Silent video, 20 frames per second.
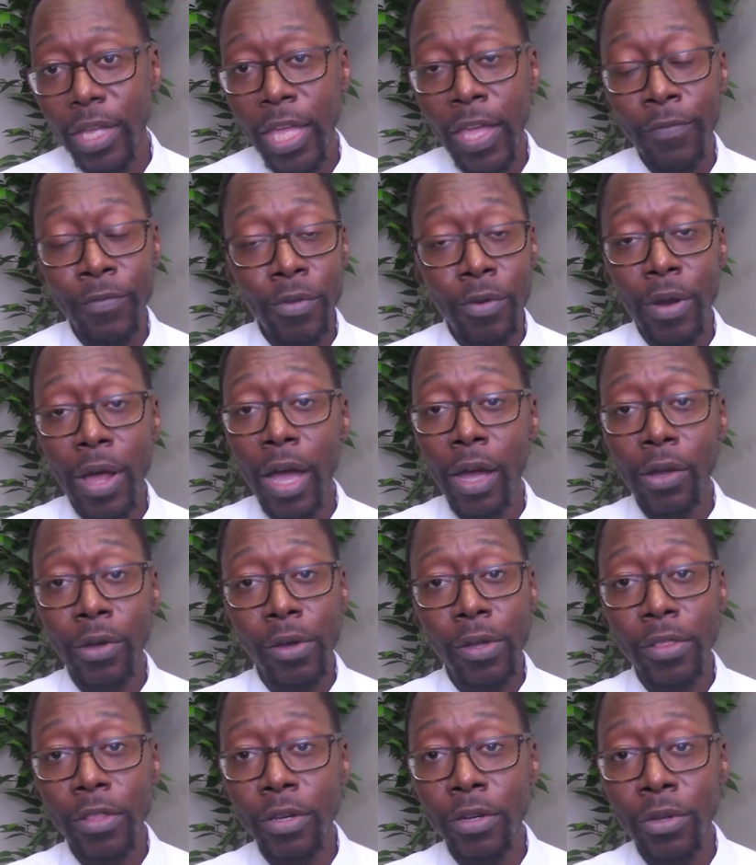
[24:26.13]
knock
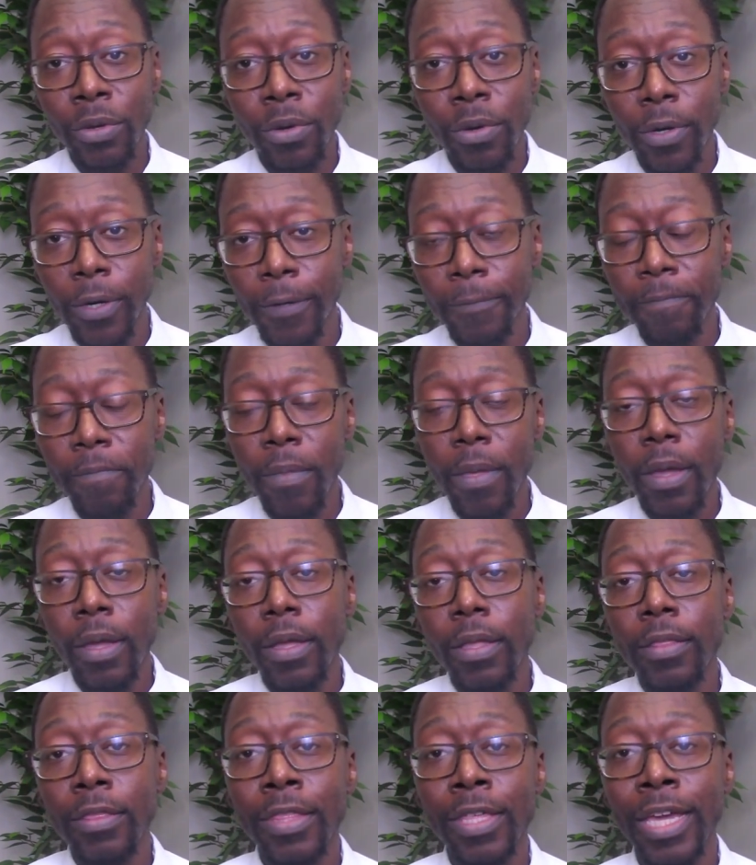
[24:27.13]
on the door,
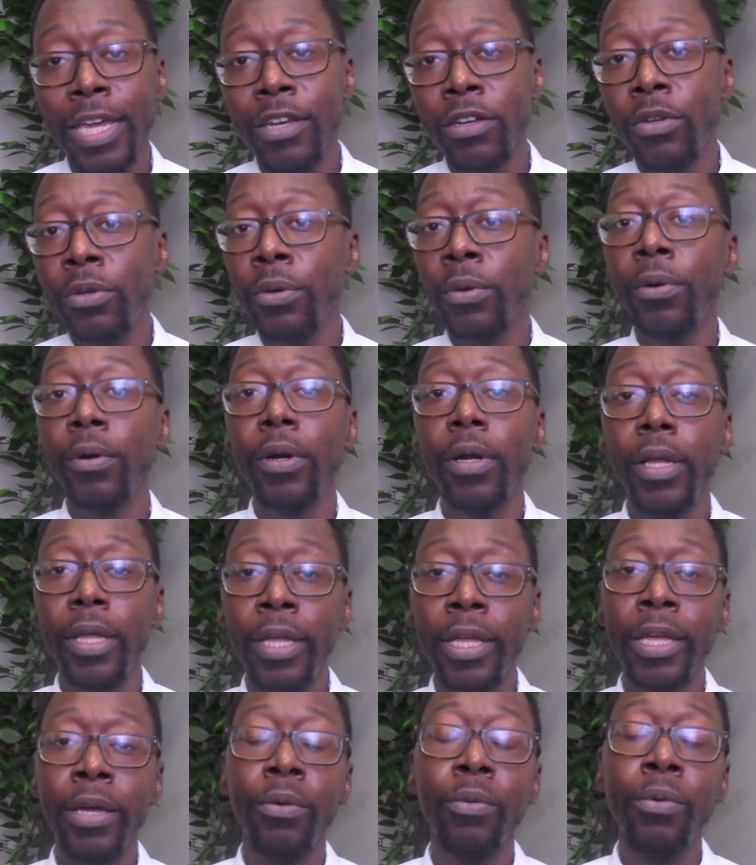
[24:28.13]
that door,
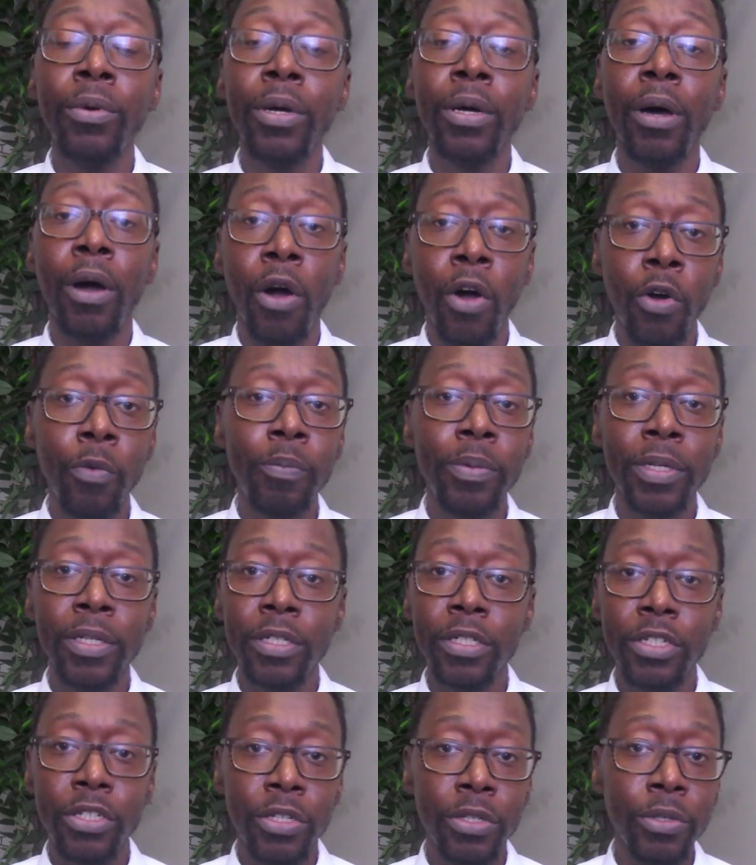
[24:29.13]
it will
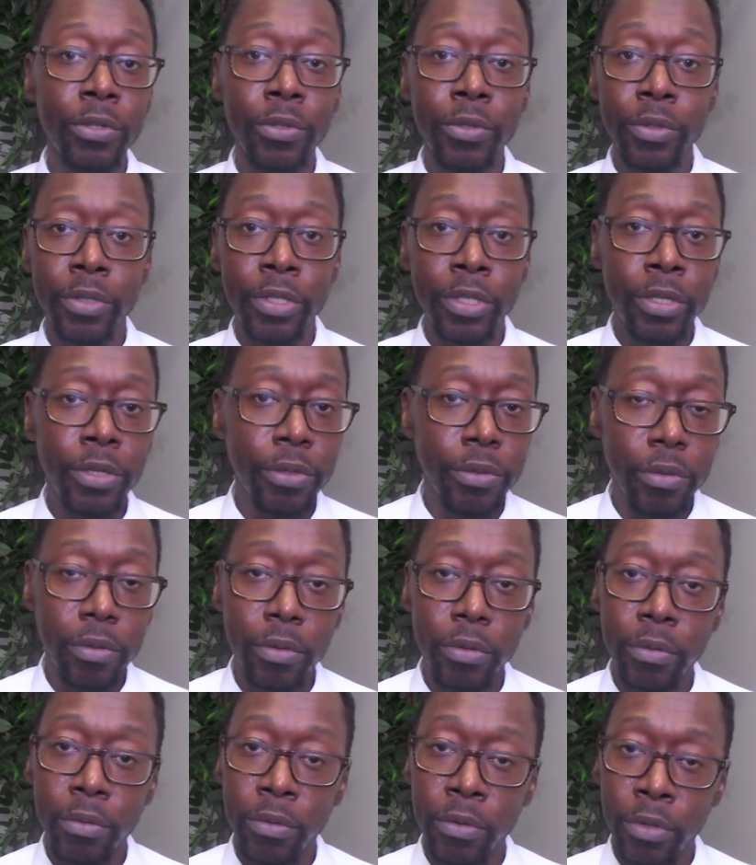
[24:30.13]
open to you.
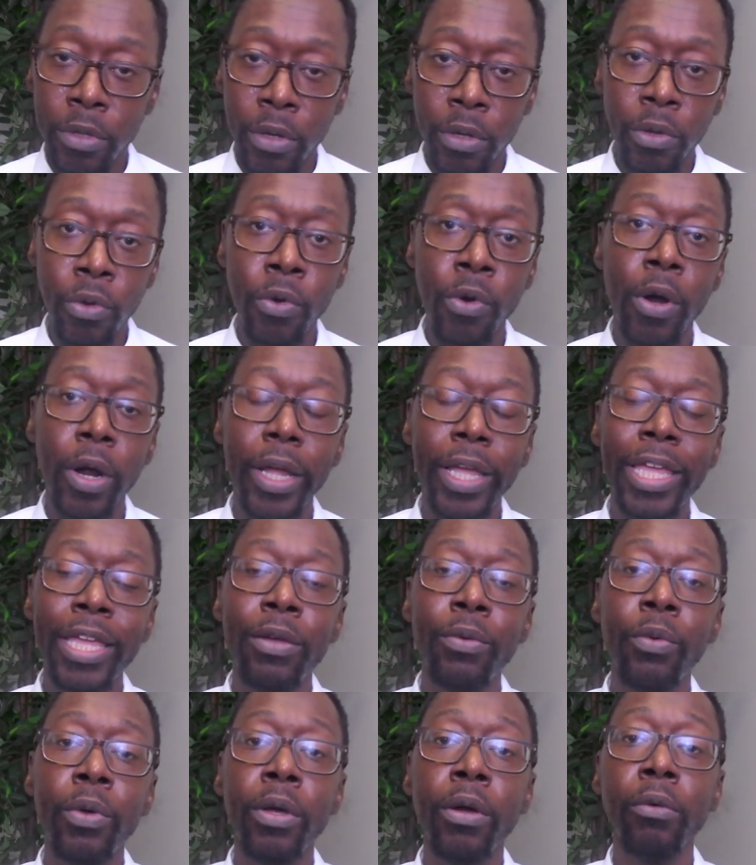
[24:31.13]
The Lord, he
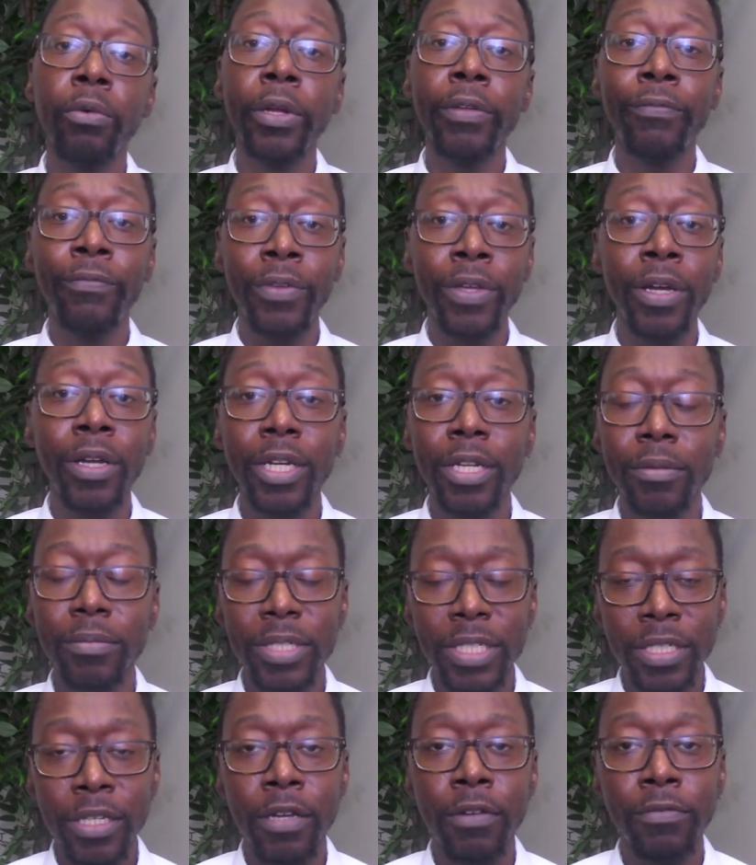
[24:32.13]
will reveal
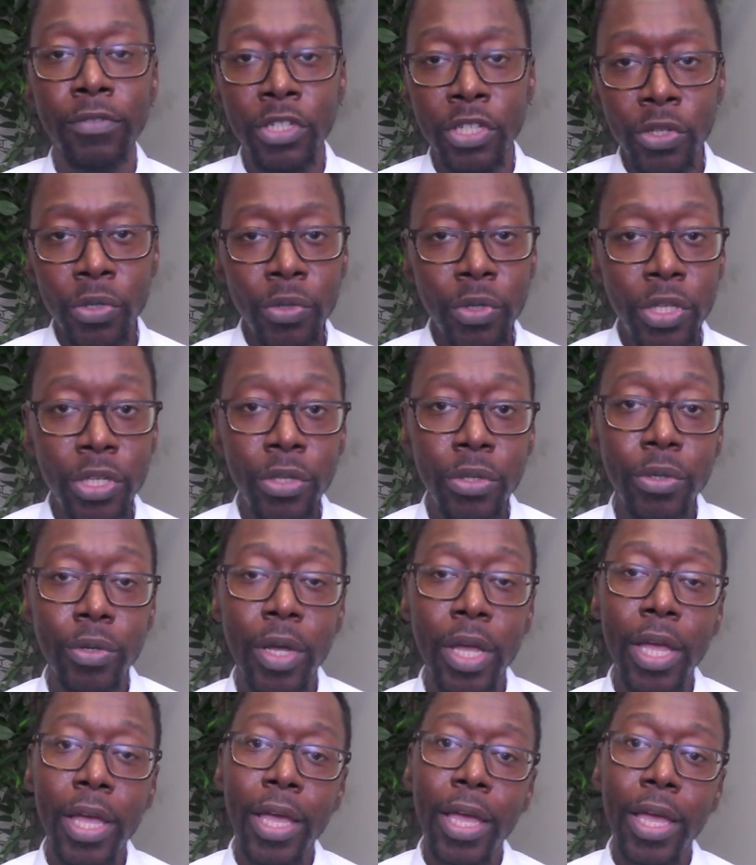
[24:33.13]
himself to you.